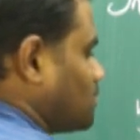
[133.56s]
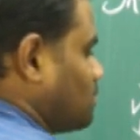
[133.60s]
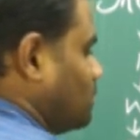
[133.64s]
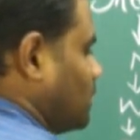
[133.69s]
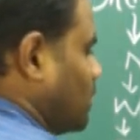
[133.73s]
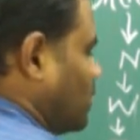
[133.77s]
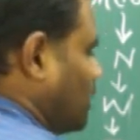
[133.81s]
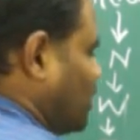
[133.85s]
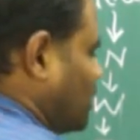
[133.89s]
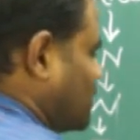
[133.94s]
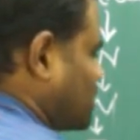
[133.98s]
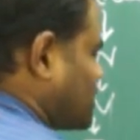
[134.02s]

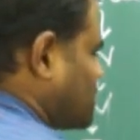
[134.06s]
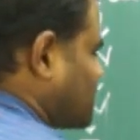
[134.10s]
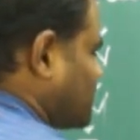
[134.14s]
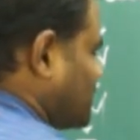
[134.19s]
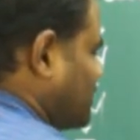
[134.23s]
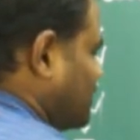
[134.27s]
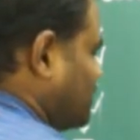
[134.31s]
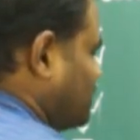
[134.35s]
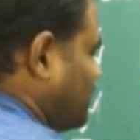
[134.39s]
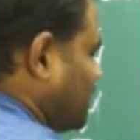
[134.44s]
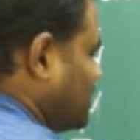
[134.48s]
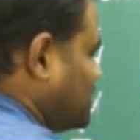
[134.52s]
Because
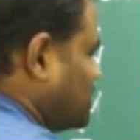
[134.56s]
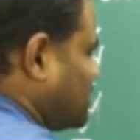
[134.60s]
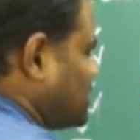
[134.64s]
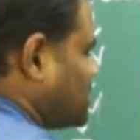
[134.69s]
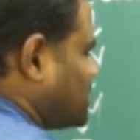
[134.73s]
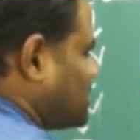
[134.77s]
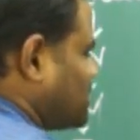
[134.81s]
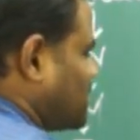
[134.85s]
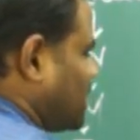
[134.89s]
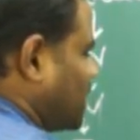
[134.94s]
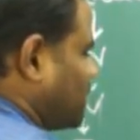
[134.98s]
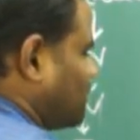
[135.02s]
if I
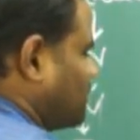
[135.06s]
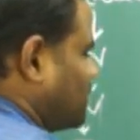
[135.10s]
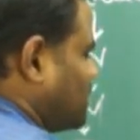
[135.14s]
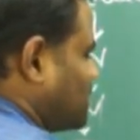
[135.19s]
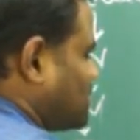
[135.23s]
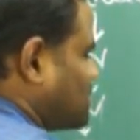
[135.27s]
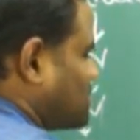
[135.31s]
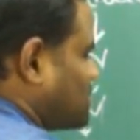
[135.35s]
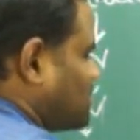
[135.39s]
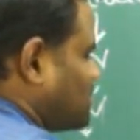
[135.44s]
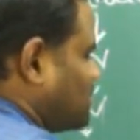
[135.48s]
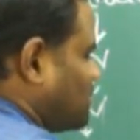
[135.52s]
just take
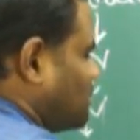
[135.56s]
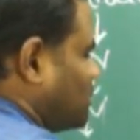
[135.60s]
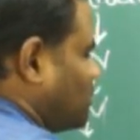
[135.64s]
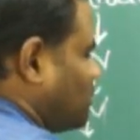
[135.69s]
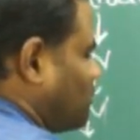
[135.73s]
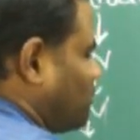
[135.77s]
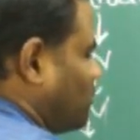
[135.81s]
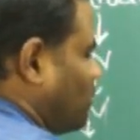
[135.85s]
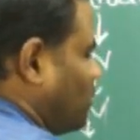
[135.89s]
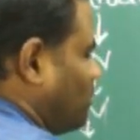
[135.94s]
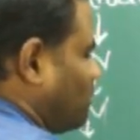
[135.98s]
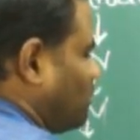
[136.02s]
this in the
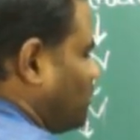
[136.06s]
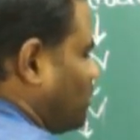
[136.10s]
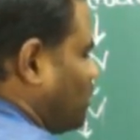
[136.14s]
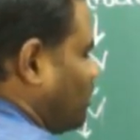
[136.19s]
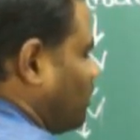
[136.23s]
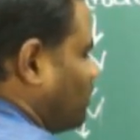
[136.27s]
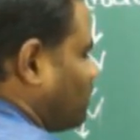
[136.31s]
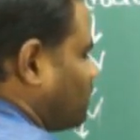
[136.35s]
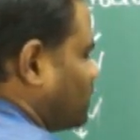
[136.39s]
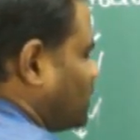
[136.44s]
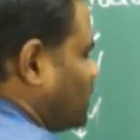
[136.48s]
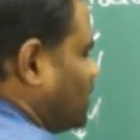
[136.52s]
form
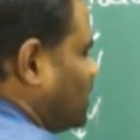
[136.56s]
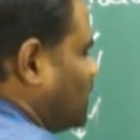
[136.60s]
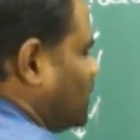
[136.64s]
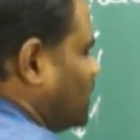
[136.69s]
of